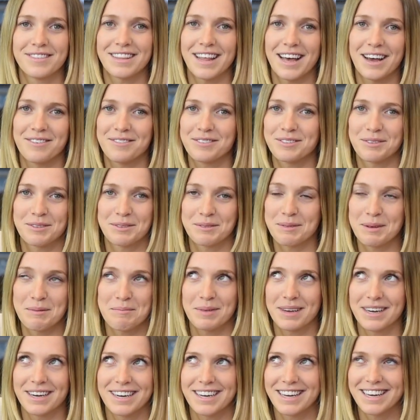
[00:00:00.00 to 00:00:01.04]
That was supposed to be a
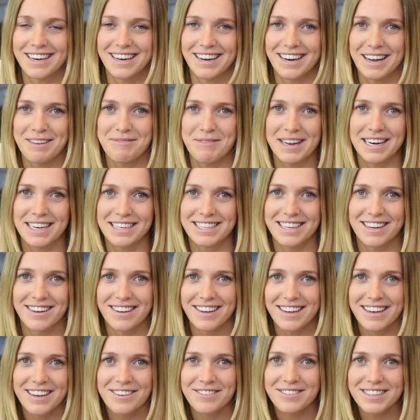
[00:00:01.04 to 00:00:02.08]
period and I made it sound
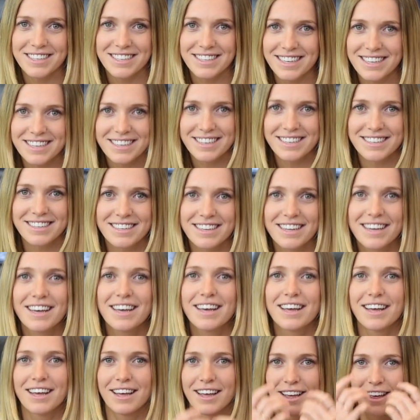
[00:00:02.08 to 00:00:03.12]
like it was a sentence.
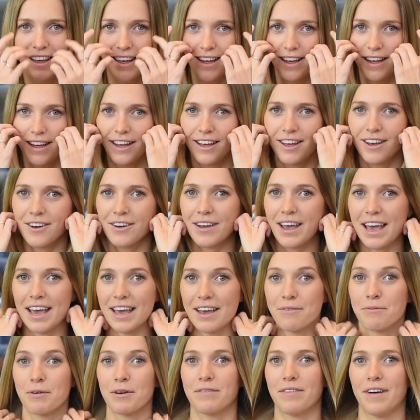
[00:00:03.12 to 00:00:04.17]

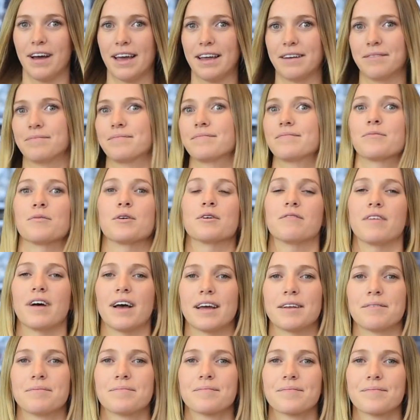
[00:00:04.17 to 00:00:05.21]
Okay, we're fine, we're
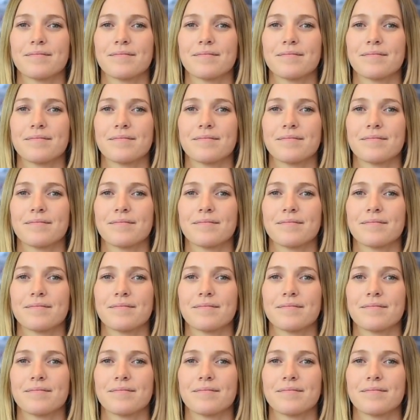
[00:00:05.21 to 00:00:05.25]
fine.